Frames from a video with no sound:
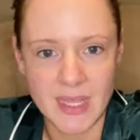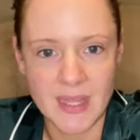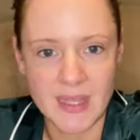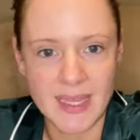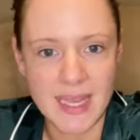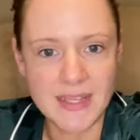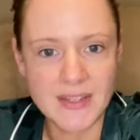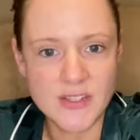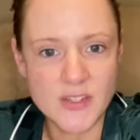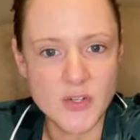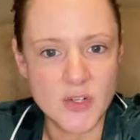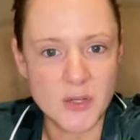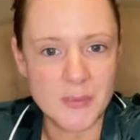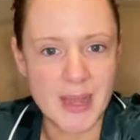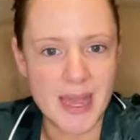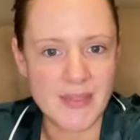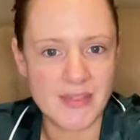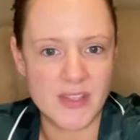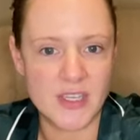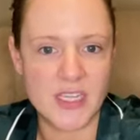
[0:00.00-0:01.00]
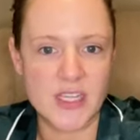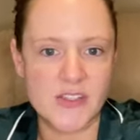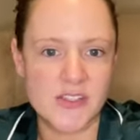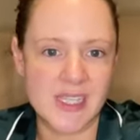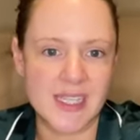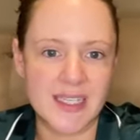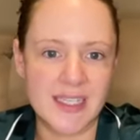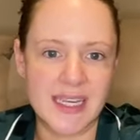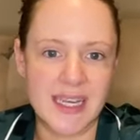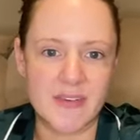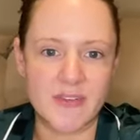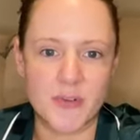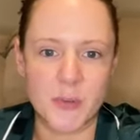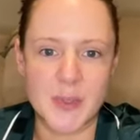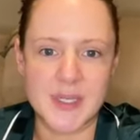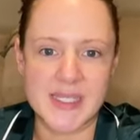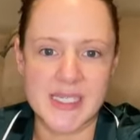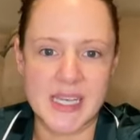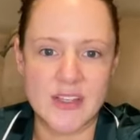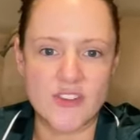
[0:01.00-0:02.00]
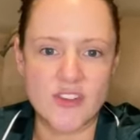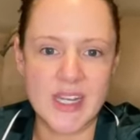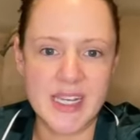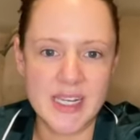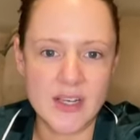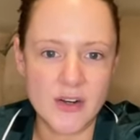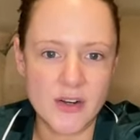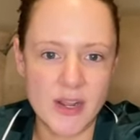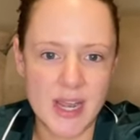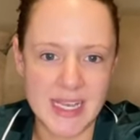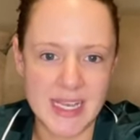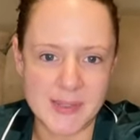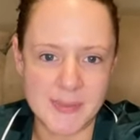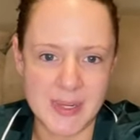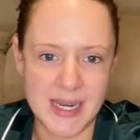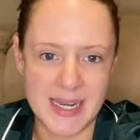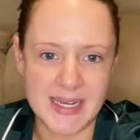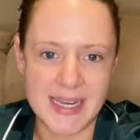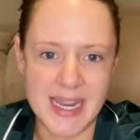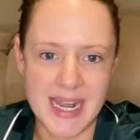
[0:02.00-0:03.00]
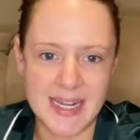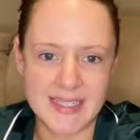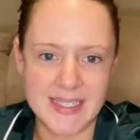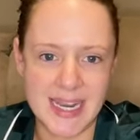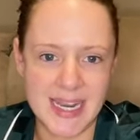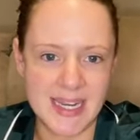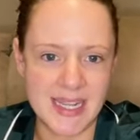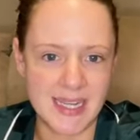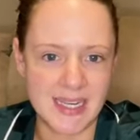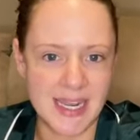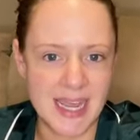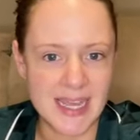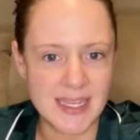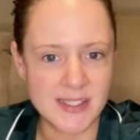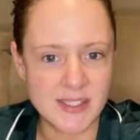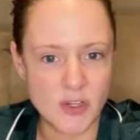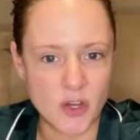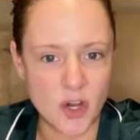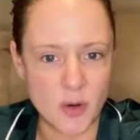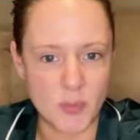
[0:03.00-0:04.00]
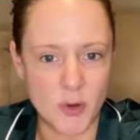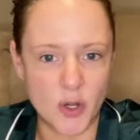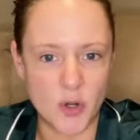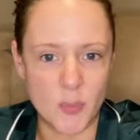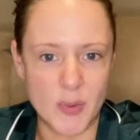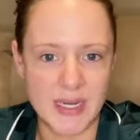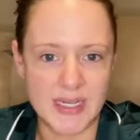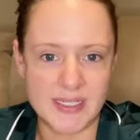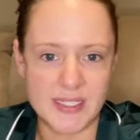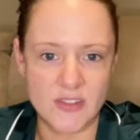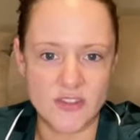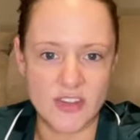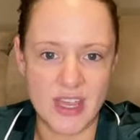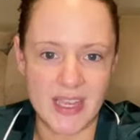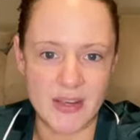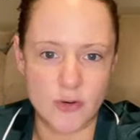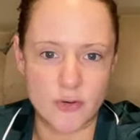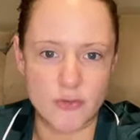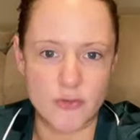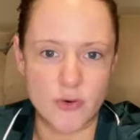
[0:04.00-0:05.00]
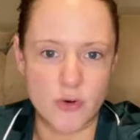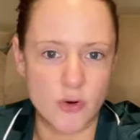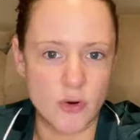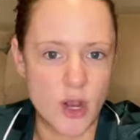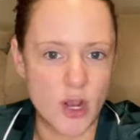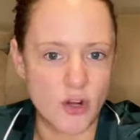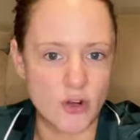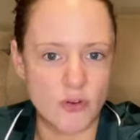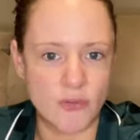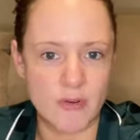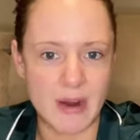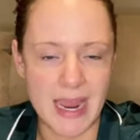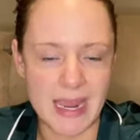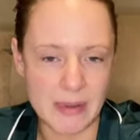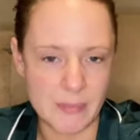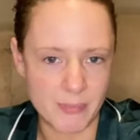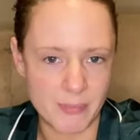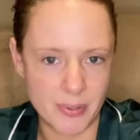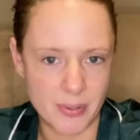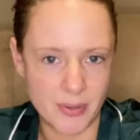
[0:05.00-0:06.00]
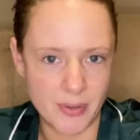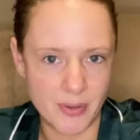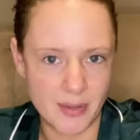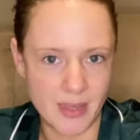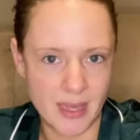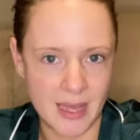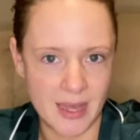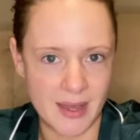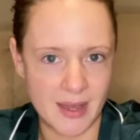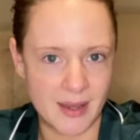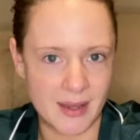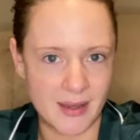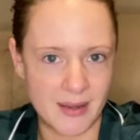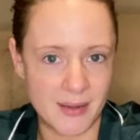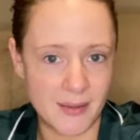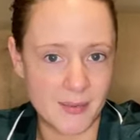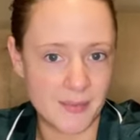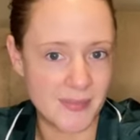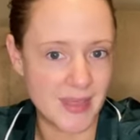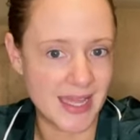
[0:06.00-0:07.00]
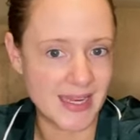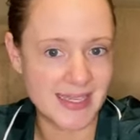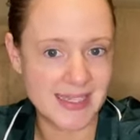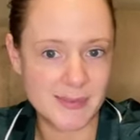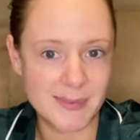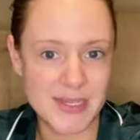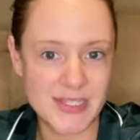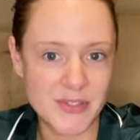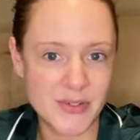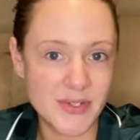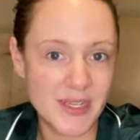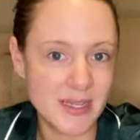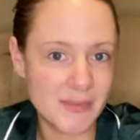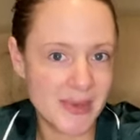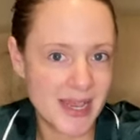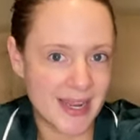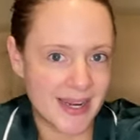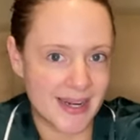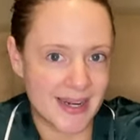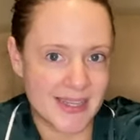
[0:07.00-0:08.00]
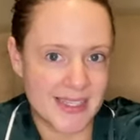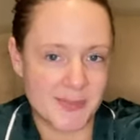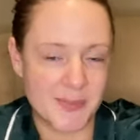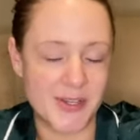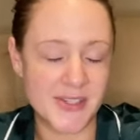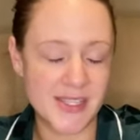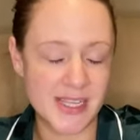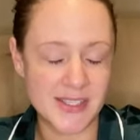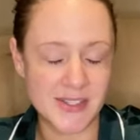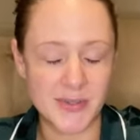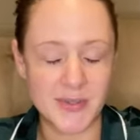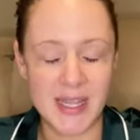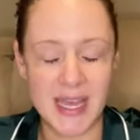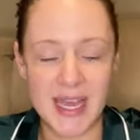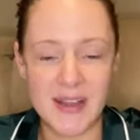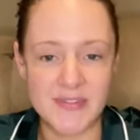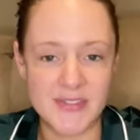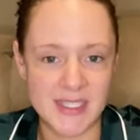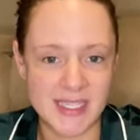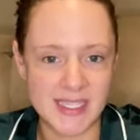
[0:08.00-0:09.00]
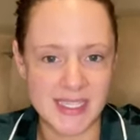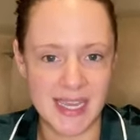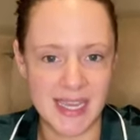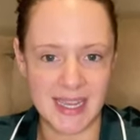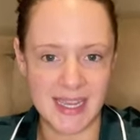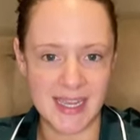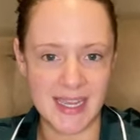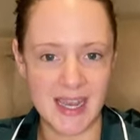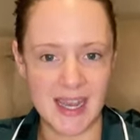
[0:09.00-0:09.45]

Can you talk about the New Zealand influencer cheating on her husband and now dating an ex-cop who went to jail for grape? That is me talking about it. I suppose that's all I have to say.